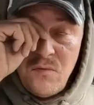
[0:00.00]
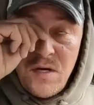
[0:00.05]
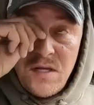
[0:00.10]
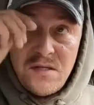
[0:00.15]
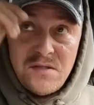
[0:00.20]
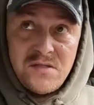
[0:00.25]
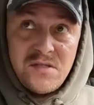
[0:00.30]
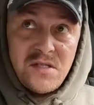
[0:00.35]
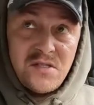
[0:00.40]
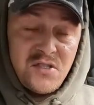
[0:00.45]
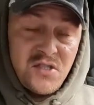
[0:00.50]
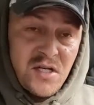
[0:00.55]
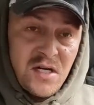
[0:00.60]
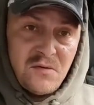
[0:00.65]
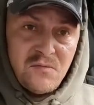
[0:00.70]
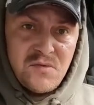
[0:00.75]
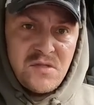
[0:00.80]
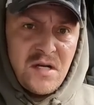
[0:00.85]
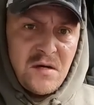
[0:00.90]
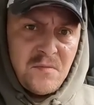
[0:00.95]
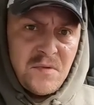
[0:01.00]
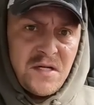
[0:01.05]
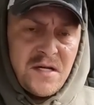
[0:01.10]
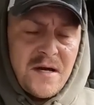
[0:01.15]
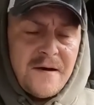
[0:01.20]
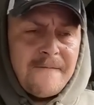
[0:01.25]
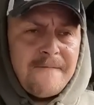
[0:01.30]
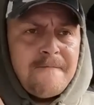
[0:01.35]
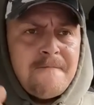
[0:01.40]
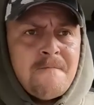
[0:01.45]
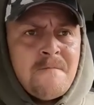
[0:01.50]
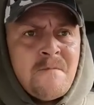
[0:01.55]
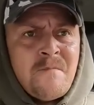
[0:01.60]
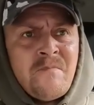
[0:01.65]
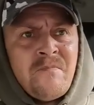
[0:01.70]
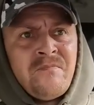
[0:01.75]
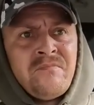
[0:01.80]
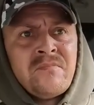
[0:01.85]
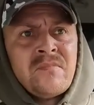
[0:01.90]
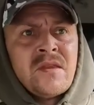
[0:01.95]
the way the sunshine was coming down.
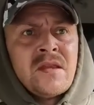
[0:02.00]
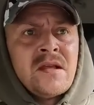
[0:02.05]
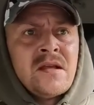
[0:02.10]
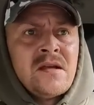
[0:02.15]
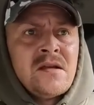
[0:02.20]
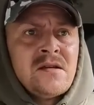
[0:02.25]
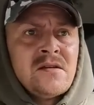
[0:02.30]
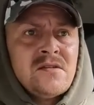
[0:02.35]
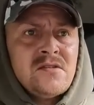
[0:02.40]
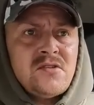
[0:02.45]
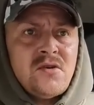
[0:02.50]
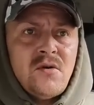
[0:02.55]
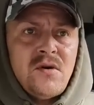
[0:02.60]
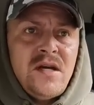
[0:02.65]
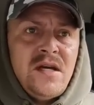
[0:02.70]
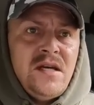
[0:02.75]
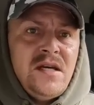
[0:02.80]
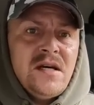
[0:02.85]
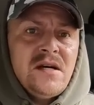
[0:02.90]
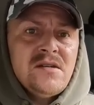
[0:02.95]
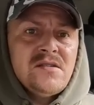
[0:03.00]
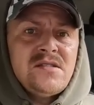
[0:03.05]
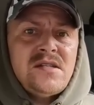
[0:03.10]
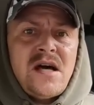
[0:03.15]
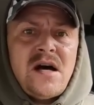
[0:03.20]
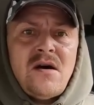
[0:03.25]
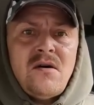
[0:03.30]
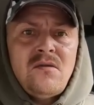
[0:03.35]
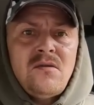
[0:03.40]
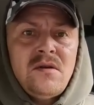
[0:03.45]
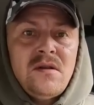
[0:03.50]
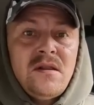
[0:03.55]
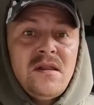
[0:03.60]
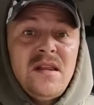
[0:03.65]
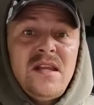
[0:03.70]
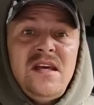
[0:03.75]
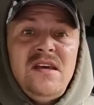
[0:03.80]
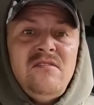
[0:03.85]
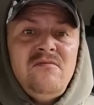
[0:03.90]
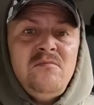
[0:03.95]
So he yells out,
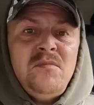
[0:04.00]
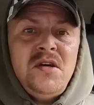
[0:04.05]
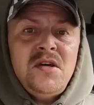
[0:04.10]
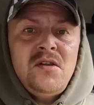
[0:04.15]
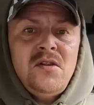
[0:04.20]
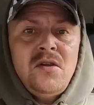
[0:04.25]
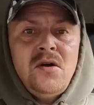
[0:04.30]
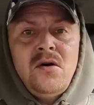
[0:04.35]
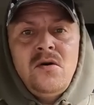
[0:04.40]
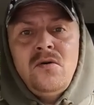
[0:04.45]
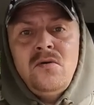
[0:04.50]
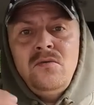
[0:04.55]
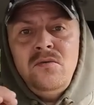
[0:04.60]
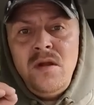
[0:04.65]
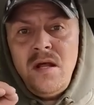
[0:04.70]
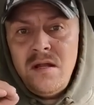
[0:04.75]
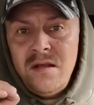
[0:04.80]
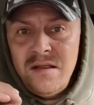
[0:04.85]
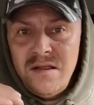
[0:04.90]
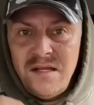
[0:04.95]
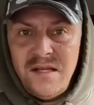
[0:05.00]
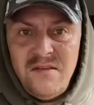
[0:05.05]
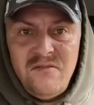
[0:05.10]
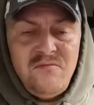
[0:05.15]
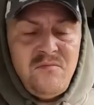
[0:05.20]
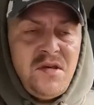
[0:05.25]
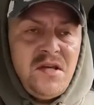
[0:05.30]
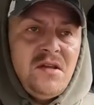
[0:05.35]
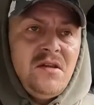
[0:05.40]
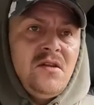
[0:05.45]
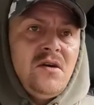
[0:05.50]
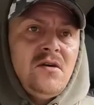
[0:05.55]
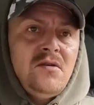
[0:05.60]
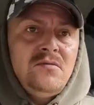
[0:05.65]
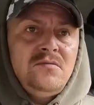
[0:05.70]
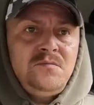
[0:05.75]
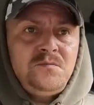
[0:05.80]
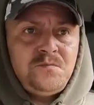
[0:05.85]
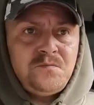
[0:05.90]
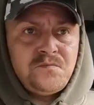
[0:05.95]
Leave me alone, leave me
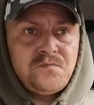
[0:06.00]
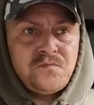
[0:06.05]
alone.